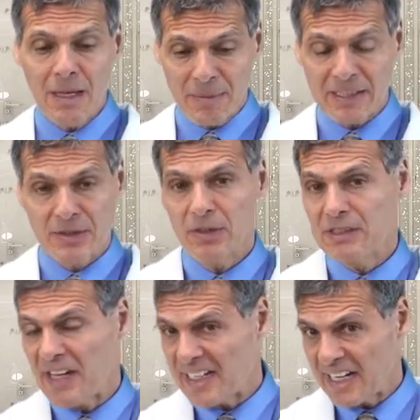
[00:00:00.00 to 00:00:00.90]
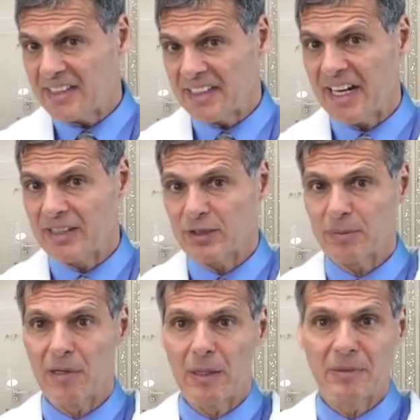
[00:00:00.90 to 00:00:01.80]
because those have had anti-cancer
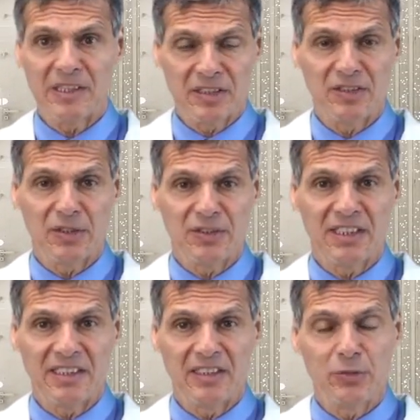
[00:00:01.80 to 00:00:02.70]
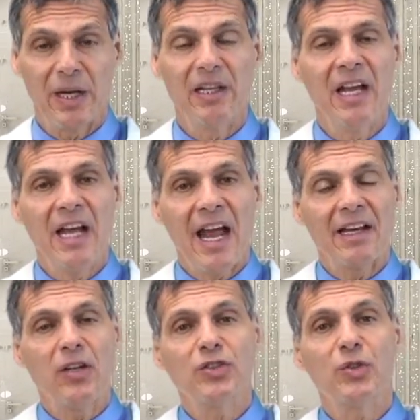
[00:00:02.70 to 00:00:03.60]
properties associated as well.
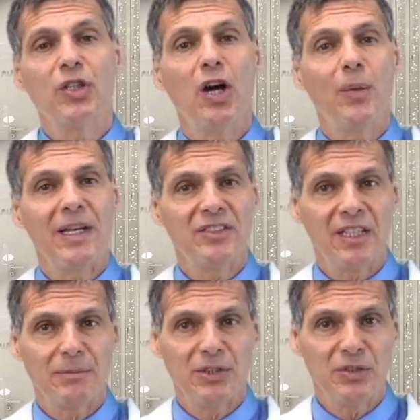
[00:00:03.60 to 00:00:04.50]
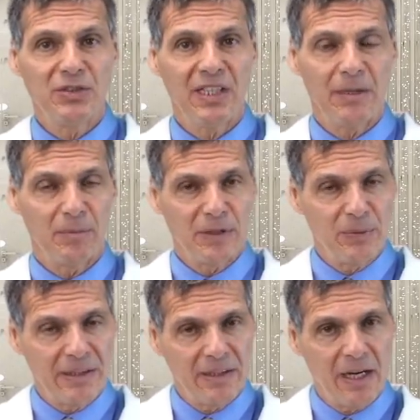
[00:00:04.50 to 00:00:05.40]
And also coenzyme Q10
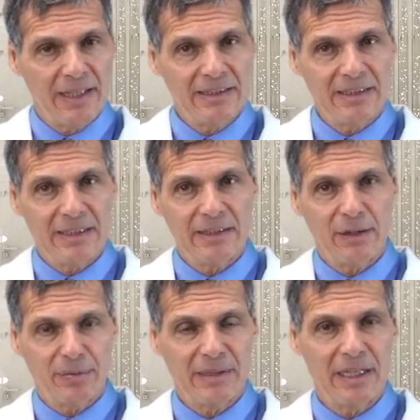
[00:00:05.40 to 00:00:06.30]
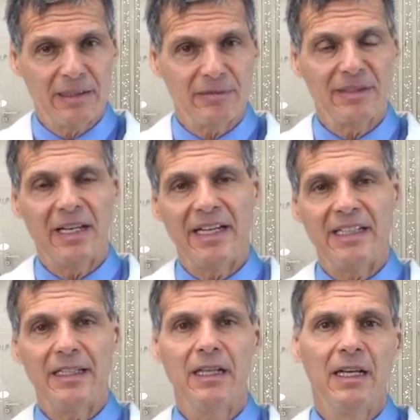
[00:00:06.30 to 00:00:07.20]
between 90 and
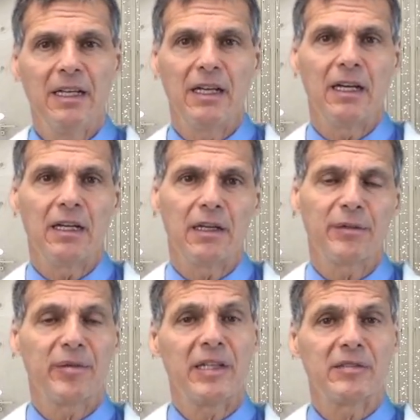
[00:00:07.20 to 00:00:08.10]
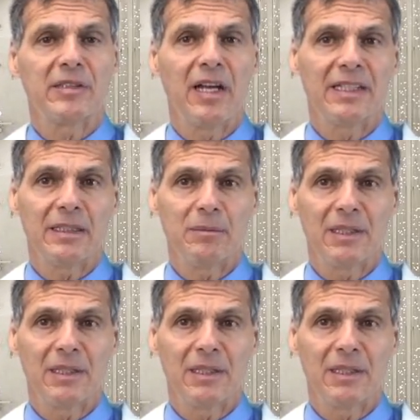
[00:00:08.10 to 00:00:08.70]
380 or 390